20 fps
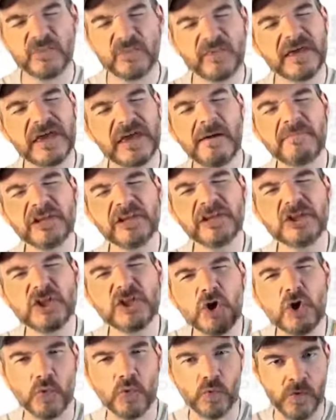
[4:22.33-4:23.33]
we come to
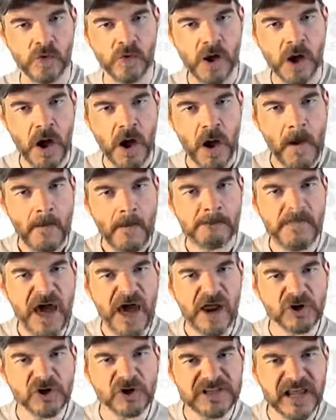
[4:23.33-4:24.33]
you,
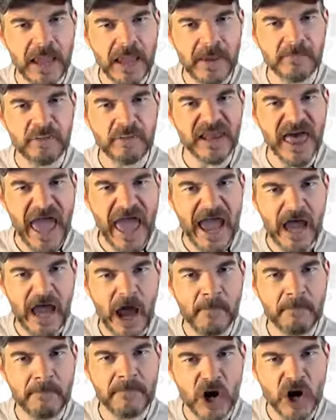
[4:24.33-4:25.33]
modern day black
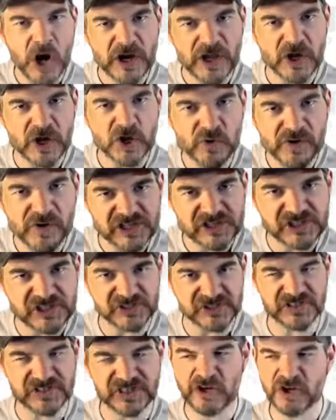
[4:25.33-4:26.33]
American
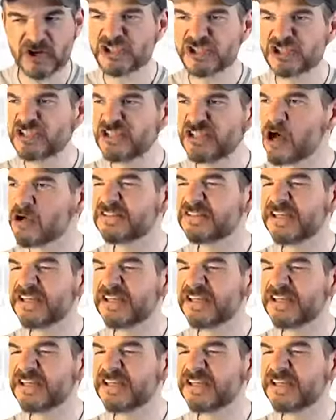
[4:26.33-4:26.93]
Christians. And you're still